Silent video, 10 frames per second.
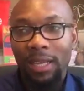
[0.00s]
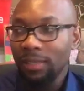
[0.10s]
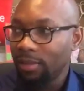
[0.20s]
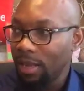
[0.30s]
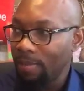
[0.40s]

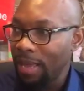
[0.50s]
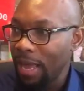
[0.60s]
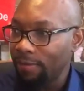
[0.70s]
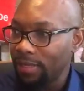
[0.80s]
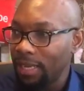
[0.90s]
So they may
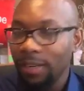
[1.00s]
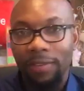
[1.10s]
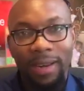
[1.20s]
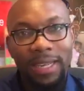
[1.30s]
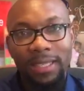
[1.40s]
have 10
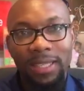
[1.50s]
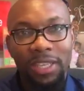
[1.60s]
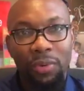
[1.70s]
different lenses, and you